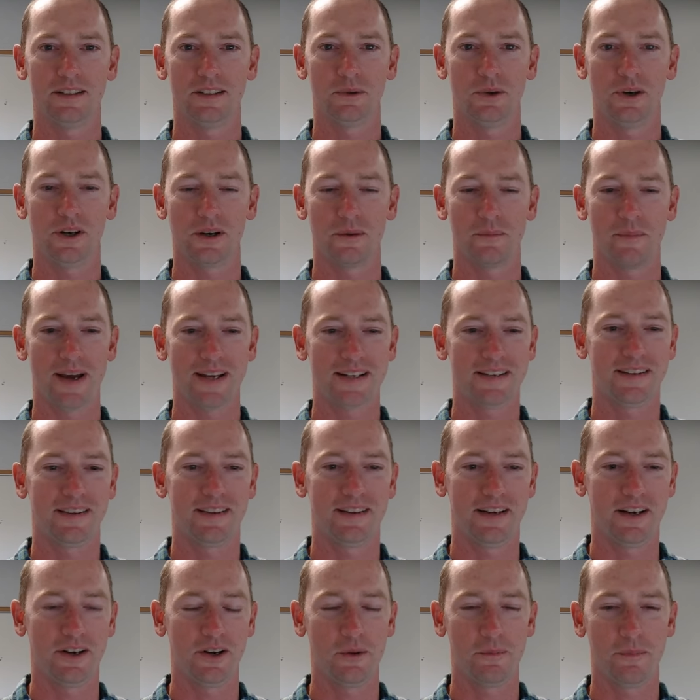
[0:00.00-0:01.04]
Welcome back to
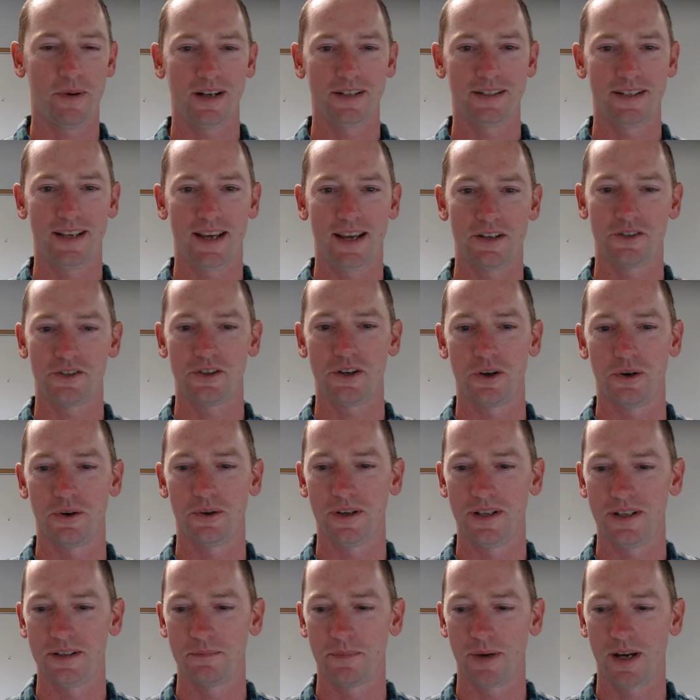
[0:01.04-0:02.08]
the Dairy Podcast
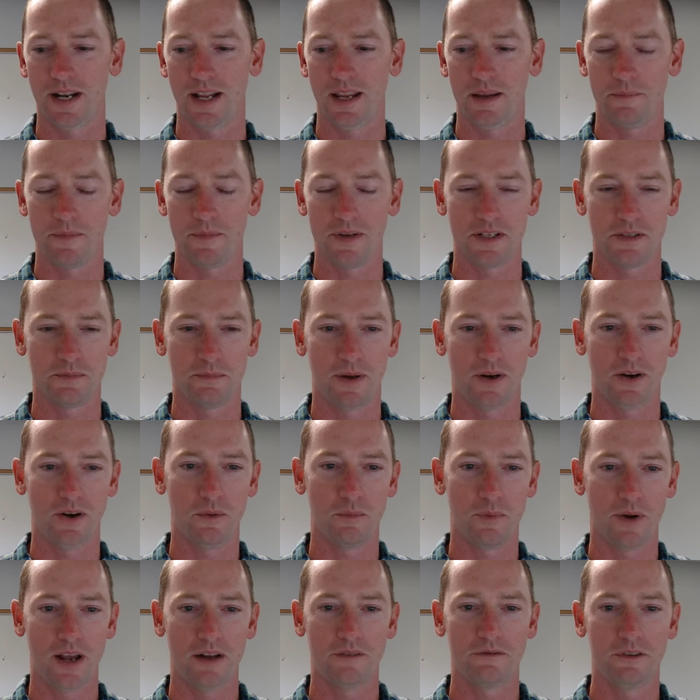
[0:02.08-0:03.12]
Show. My name is Barry
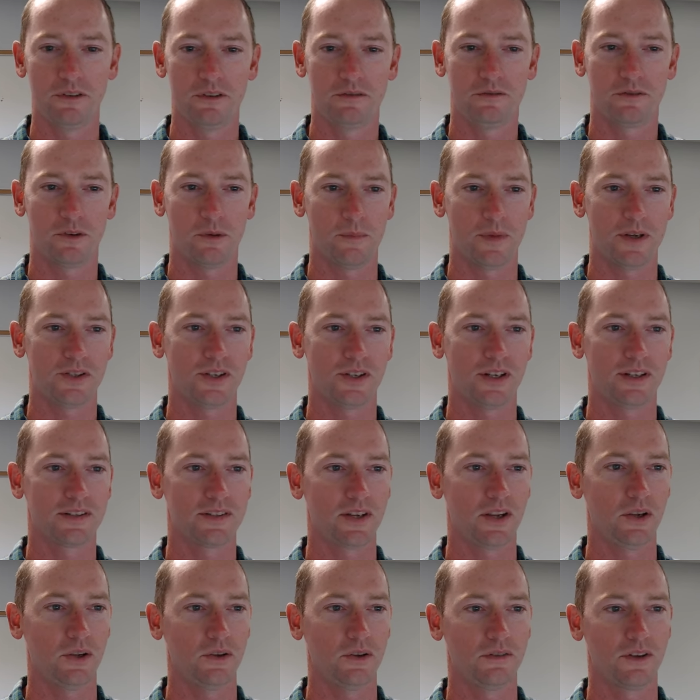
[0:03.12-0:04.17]
Bradford from Michigan
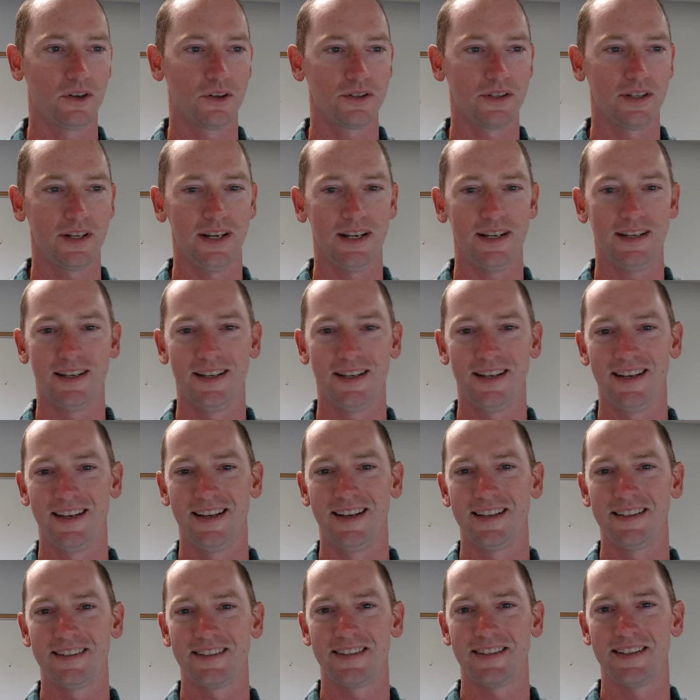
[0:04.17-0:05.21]
State University.
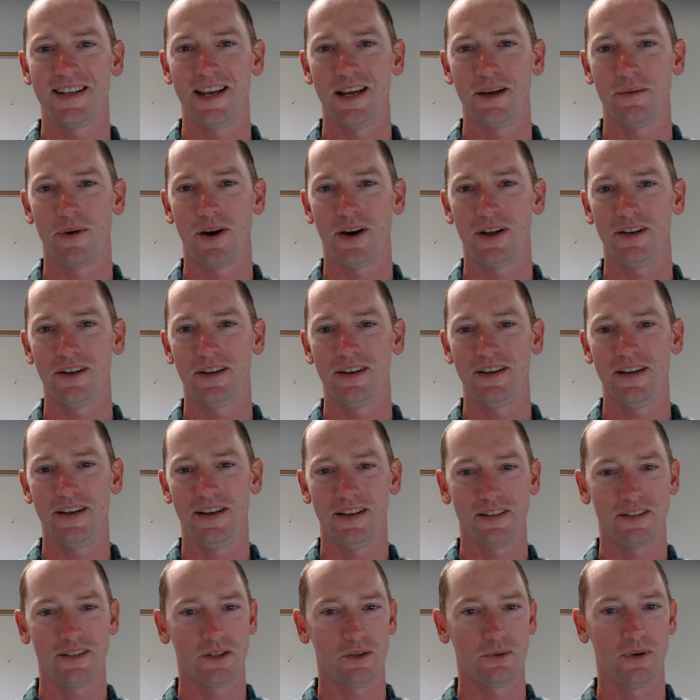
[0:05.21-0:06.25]
Today I'm honored
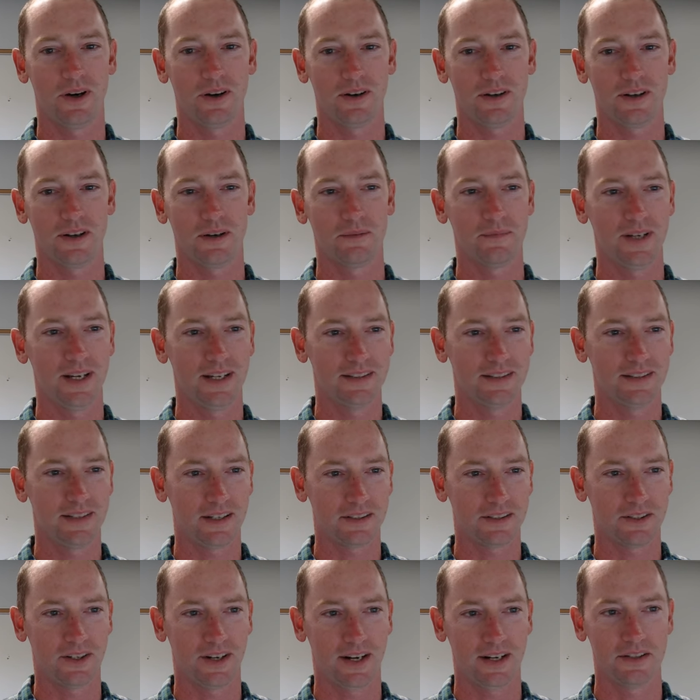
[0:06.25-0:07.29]
to welcome
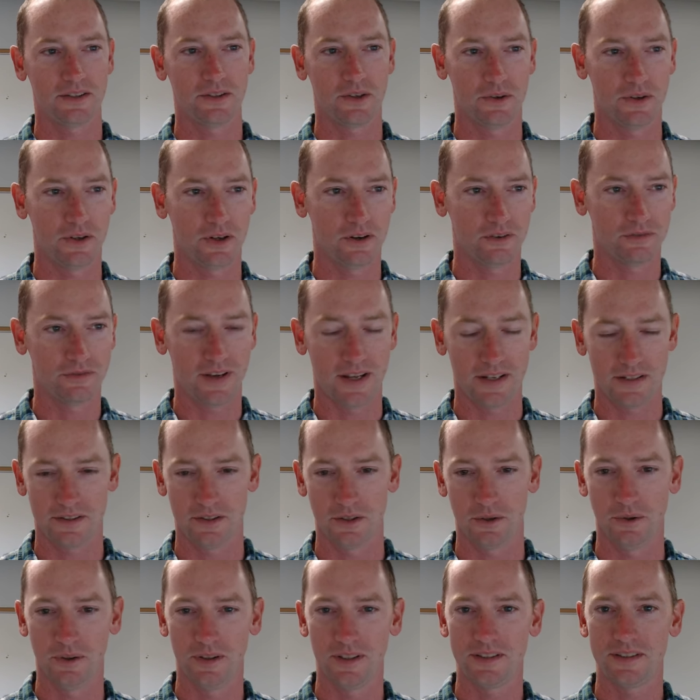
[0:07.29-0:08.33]
Dr. Antonio
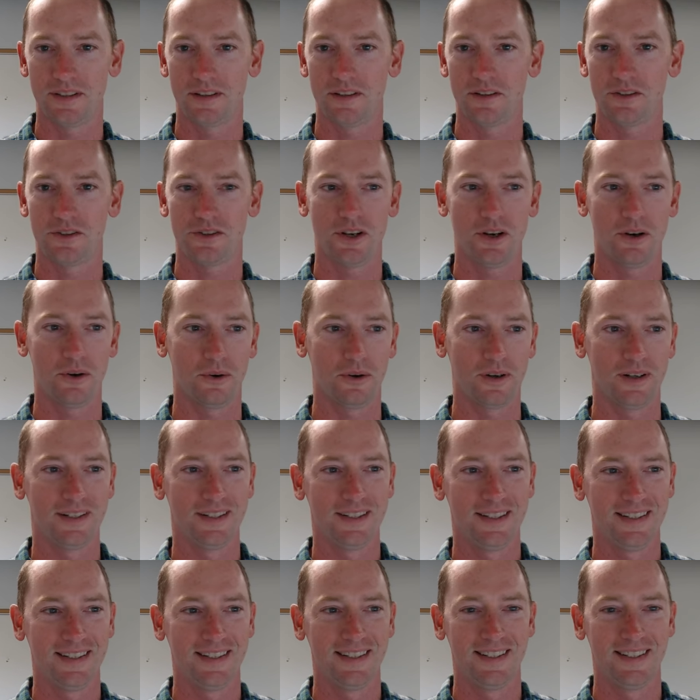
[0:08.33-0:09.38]
Faciola to the show.
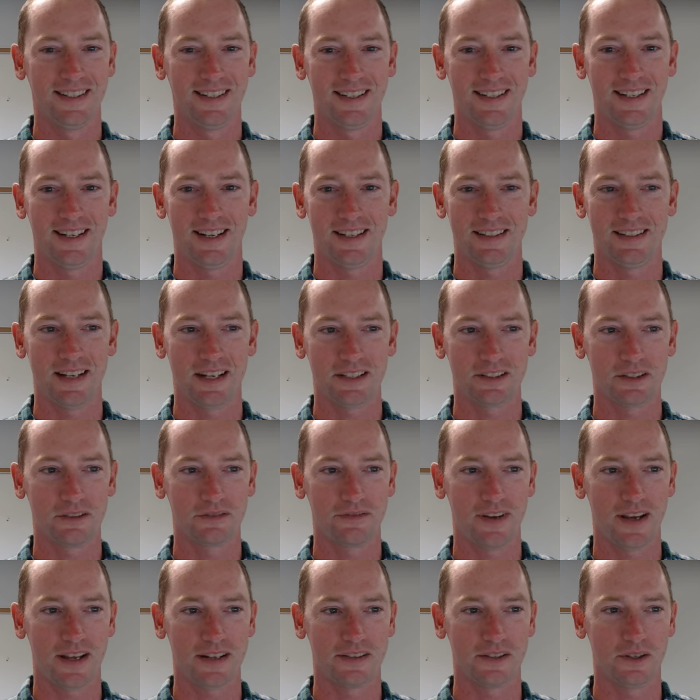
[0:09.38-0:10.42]
Uh, Dr.
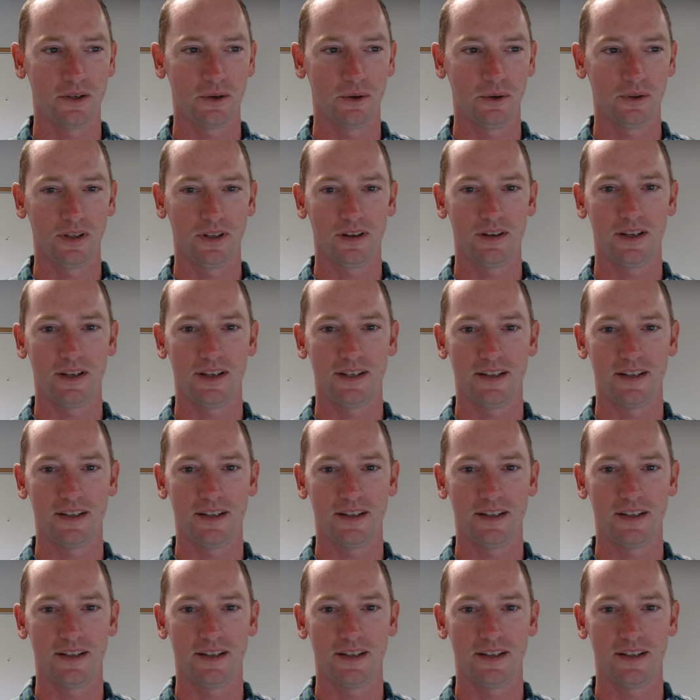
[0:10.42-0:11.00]
Faciola